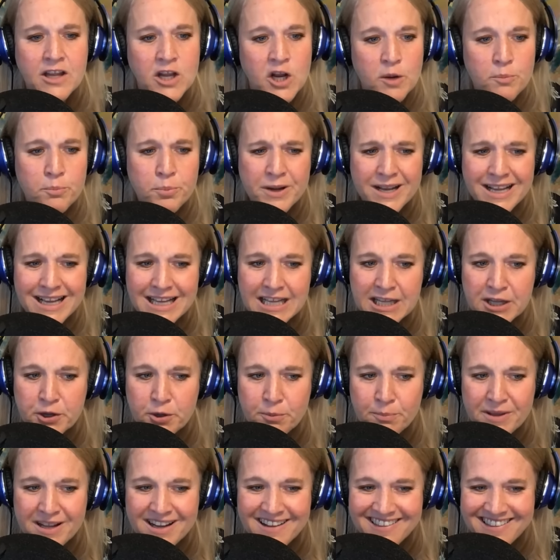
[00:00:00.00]
you know, putting a
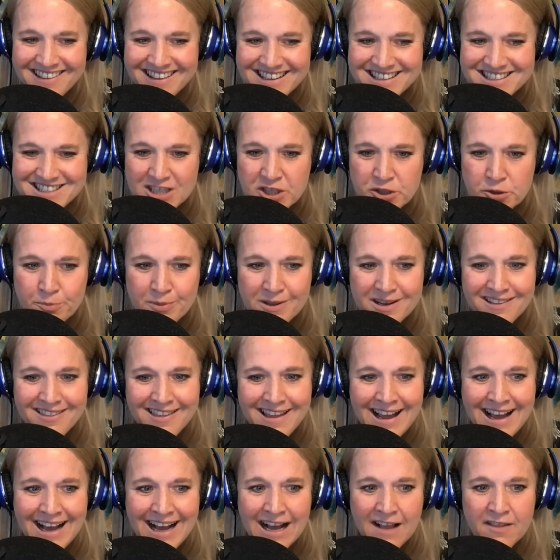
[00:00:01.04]
little bit of this, a little bit of
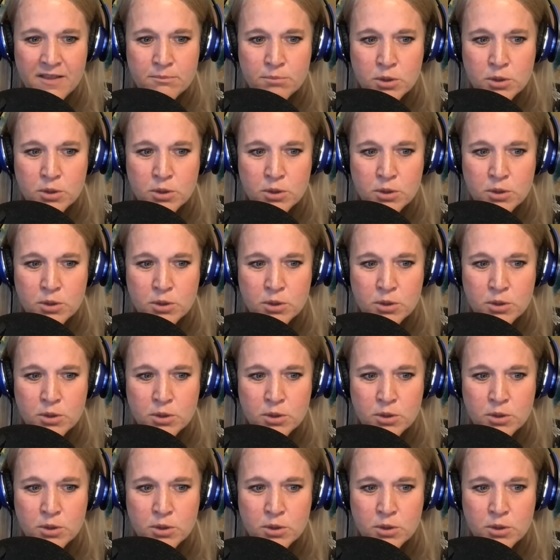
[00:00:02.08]
that,